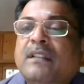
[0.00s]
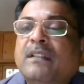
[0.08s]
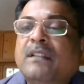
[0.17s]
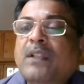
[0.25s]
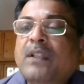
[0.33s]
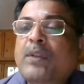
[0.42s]

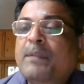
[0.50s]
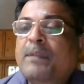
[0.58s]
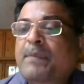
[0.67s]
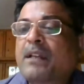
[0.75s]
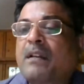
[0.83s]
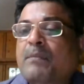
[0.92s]
Now let
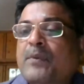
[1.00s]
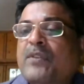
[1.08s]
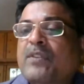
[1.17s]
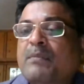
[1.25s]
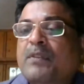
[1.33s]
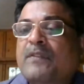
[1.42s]
me come to
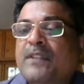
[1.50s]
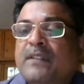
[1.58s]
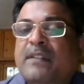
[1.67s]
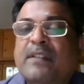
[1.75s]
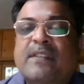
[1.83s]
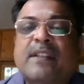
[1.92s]
some of the
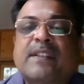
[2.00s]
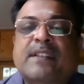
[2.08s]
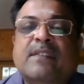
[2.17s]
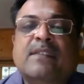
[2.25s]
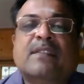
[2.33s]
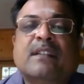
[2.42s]

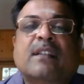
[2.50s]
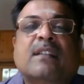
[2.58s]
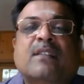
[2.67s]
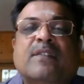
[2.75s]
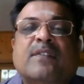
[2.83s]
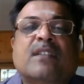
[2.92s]
decisions that
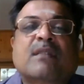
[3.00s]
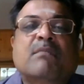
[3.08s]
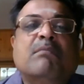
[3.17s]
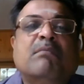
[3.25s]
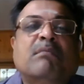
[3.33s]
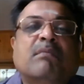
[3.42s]
are of
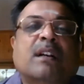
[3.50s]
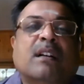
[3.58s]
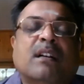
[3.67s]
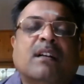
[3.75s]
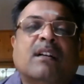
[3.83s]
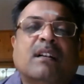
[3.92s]
some
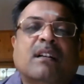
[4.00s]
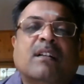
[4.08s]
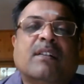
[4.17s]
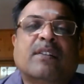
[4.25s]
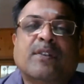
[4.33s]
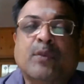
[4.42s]

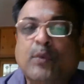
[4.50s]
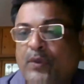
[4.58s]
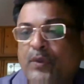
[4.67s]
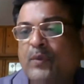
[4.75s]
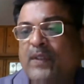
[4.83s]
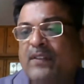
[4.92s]

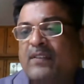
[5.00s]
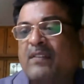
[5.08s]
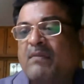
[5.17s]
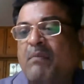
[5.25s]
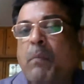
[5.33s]
use to us.